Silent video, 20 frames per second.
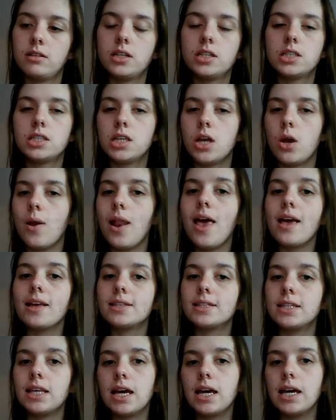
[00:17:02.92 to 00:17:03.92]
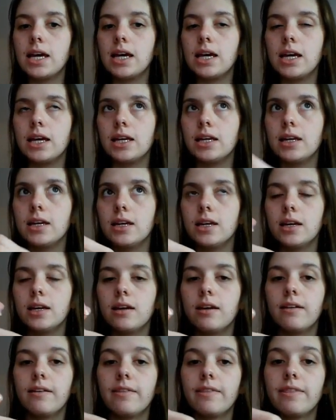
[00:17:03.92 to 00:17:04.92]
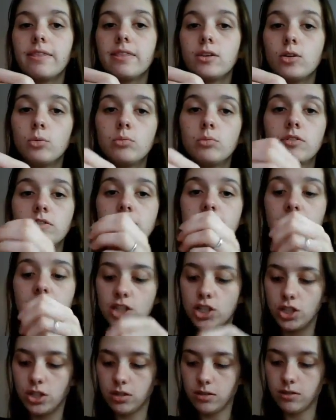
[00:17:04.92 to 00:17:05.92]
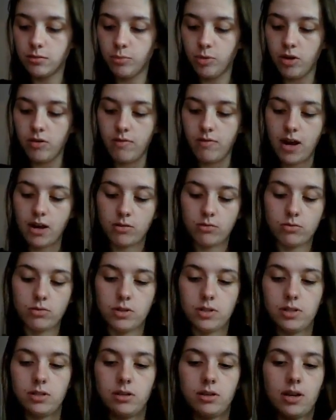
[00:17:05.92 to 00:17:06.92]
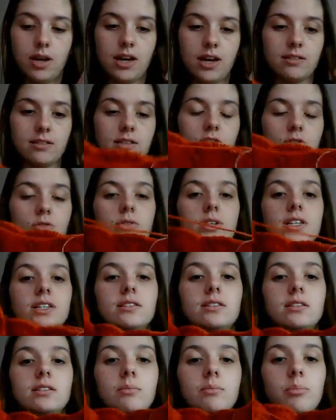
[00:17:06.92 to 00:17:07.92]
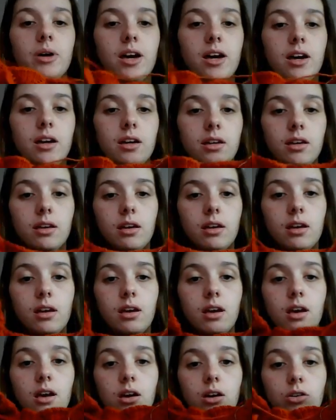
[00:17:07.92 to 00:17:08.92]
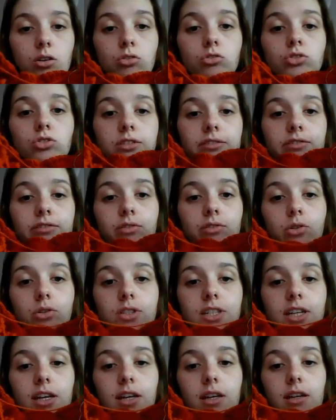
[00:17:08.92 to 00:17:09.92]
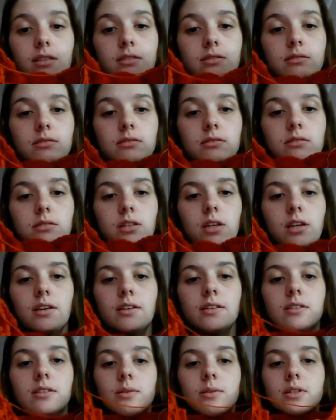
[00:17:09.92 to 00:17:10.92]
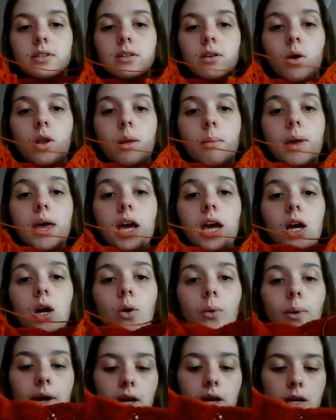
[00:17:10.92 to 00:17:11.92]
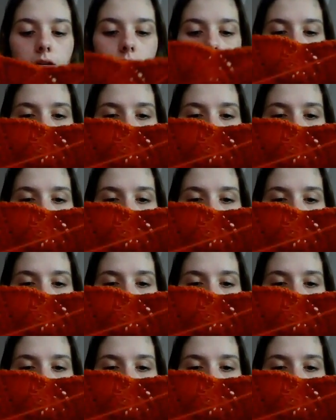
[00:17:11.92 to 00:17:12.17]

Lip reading: so let's say the number of stitches per round has decreased by 140, so it's going a bit quicker.